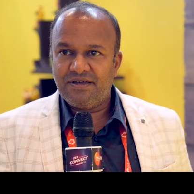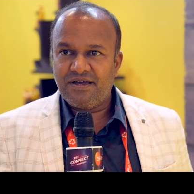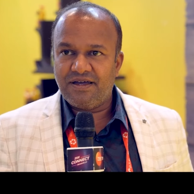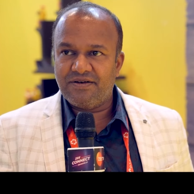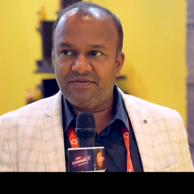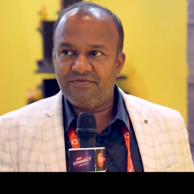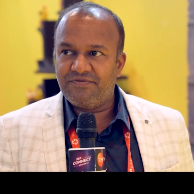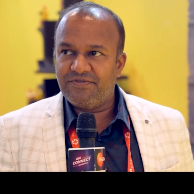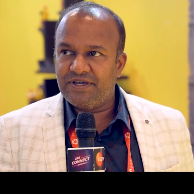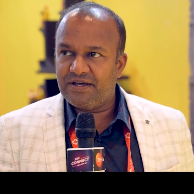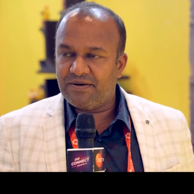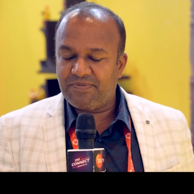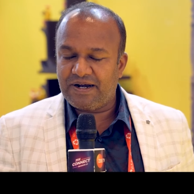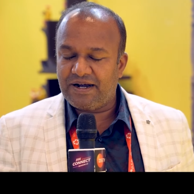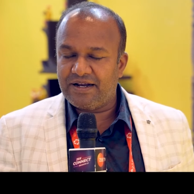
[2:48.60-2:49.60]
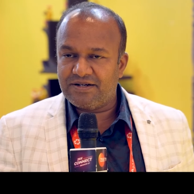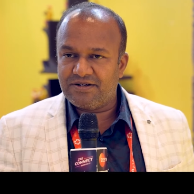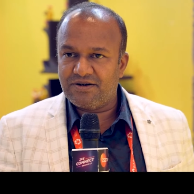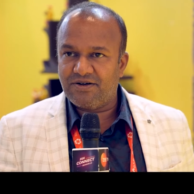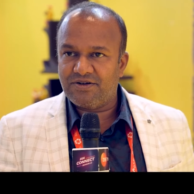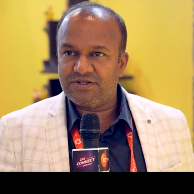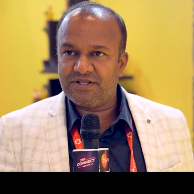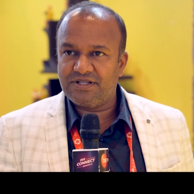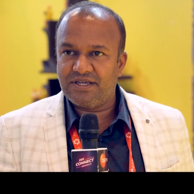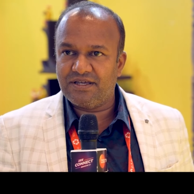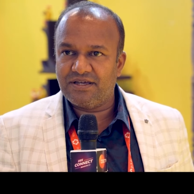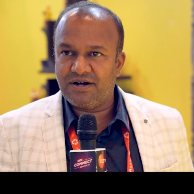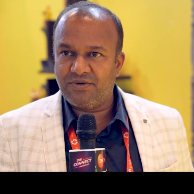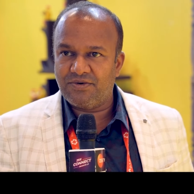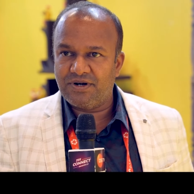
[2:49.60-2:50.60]
and we are planning to launch the
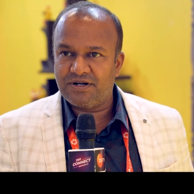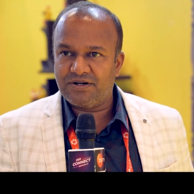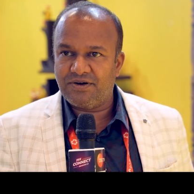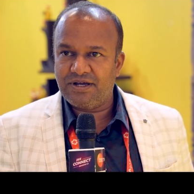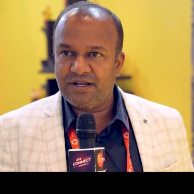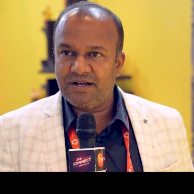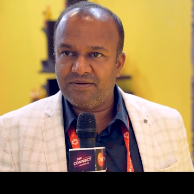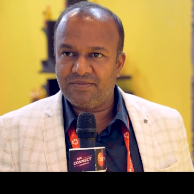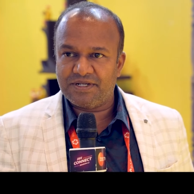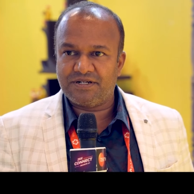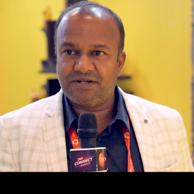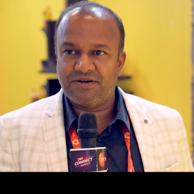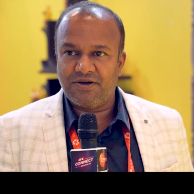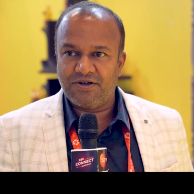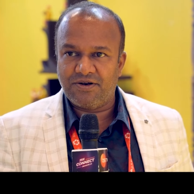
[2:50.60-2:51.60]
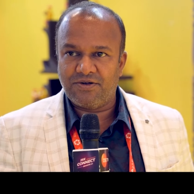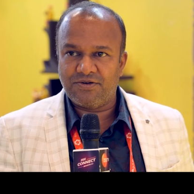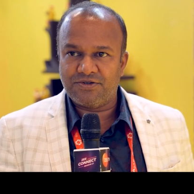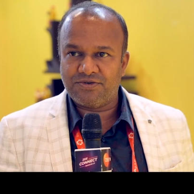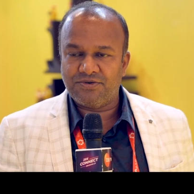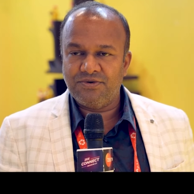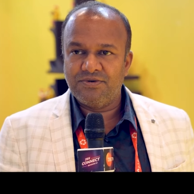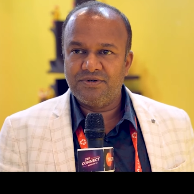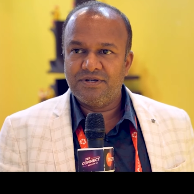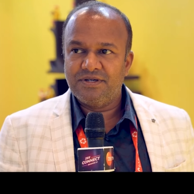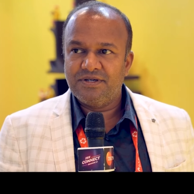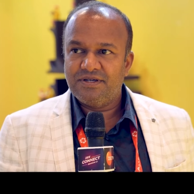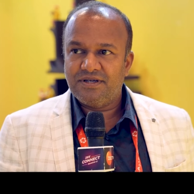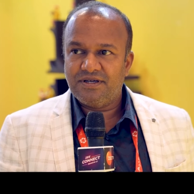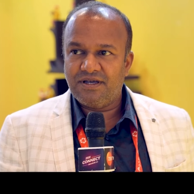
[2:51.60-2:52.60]
groundnut oil and mustard oil also.
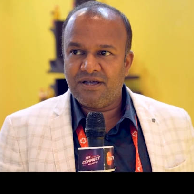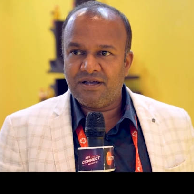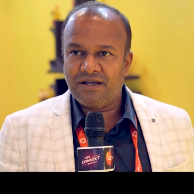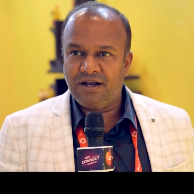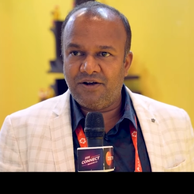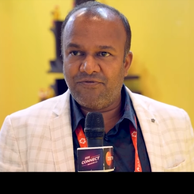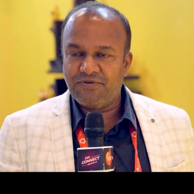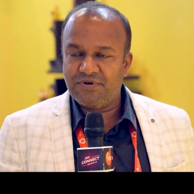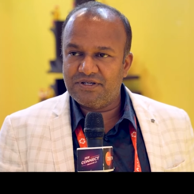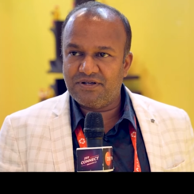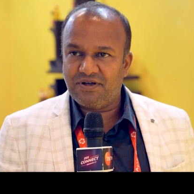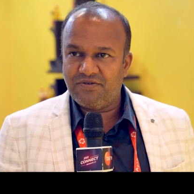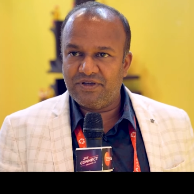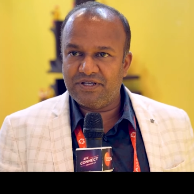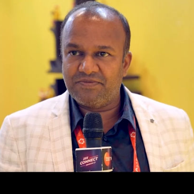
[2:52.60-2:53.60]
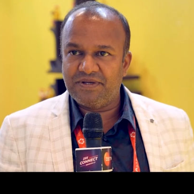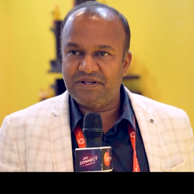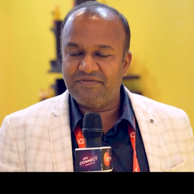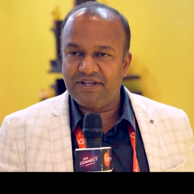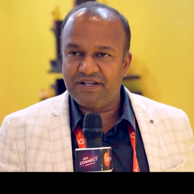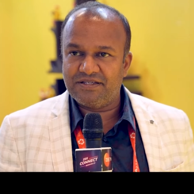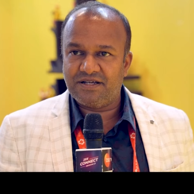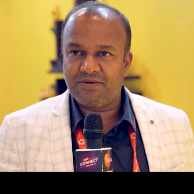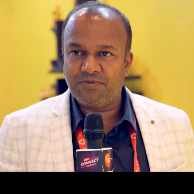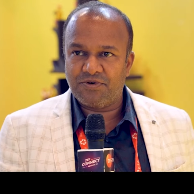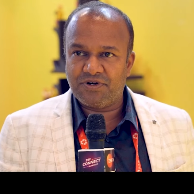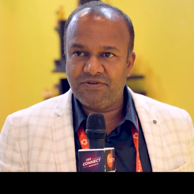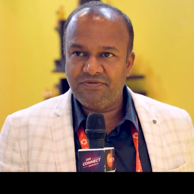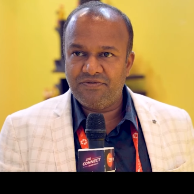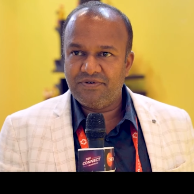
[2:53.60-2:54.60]
Gulfood has always been very
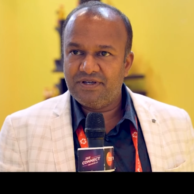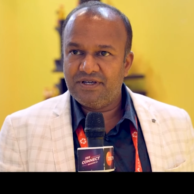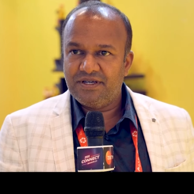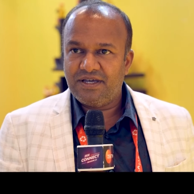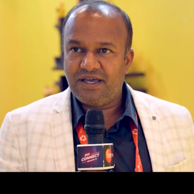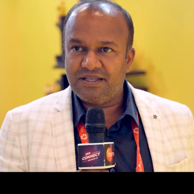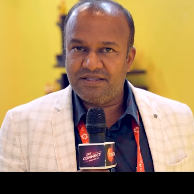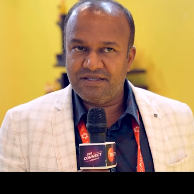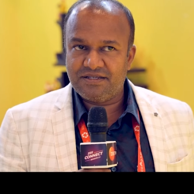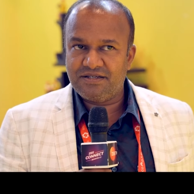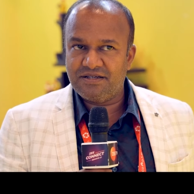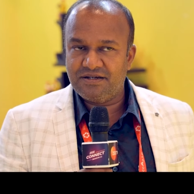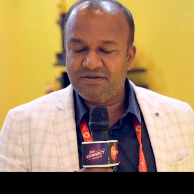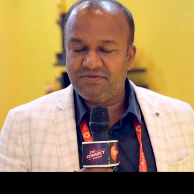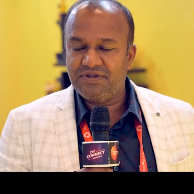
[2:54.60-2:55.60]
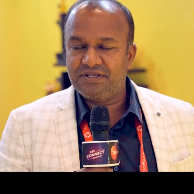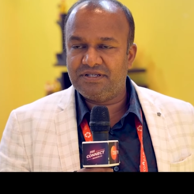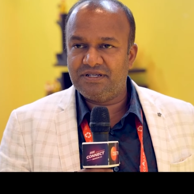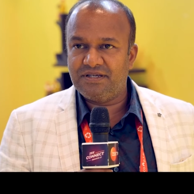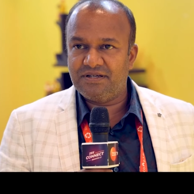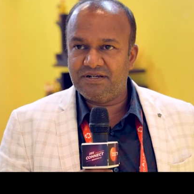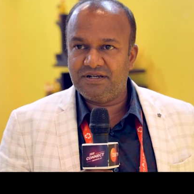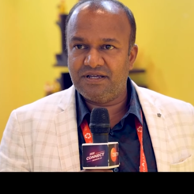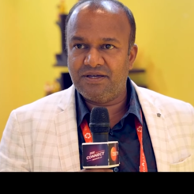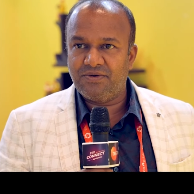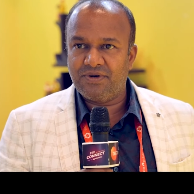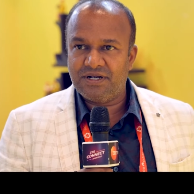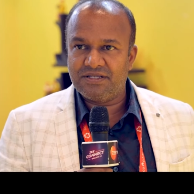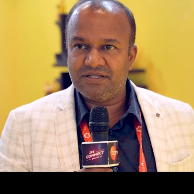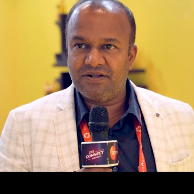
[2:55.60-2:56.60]
supportive, and this year we see in day
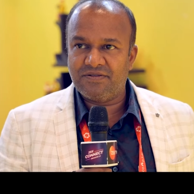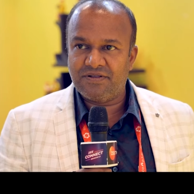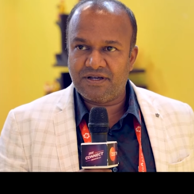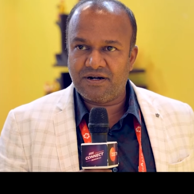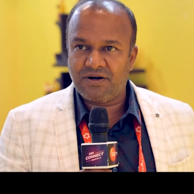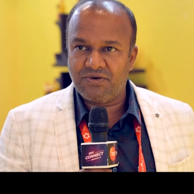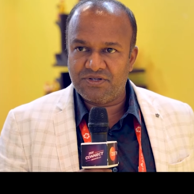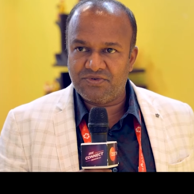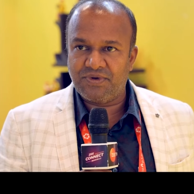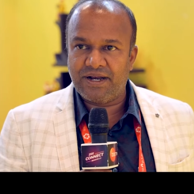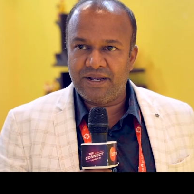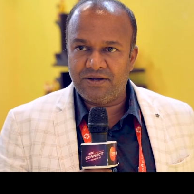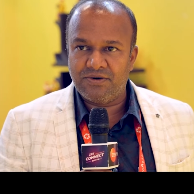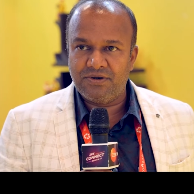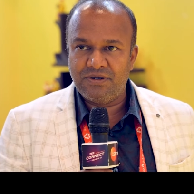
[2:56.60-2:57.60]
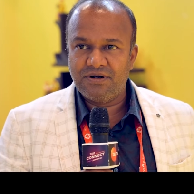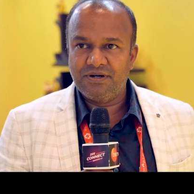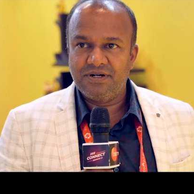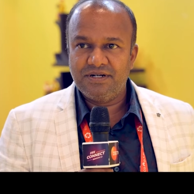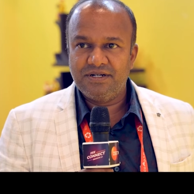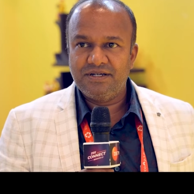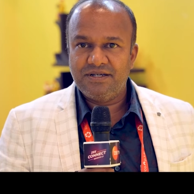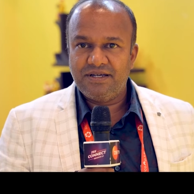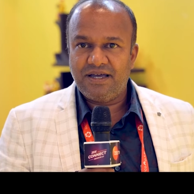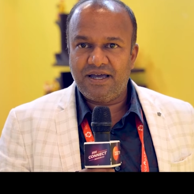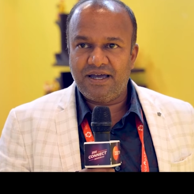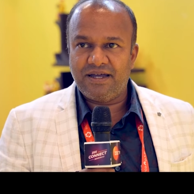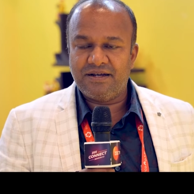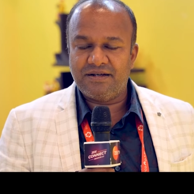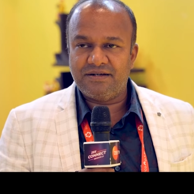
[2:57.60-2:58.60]
one itself the crowd is very good
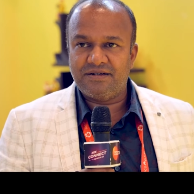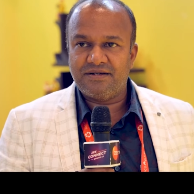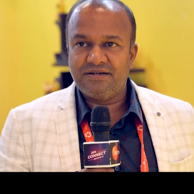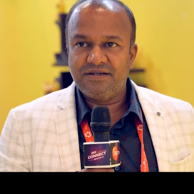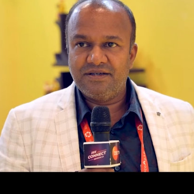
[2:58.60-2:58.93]
and